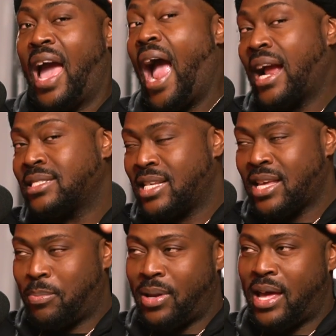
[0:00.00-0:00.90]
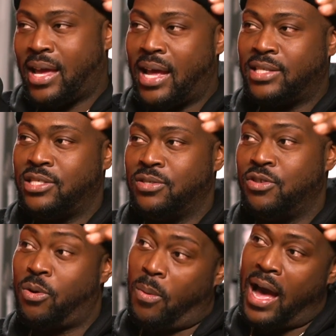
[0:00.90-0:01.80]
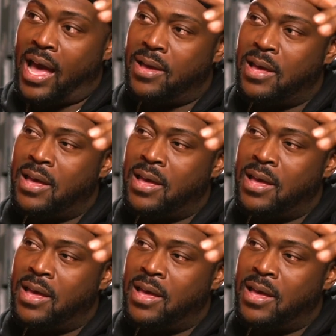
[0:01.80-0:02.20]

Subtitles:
actually can play against you. You know why?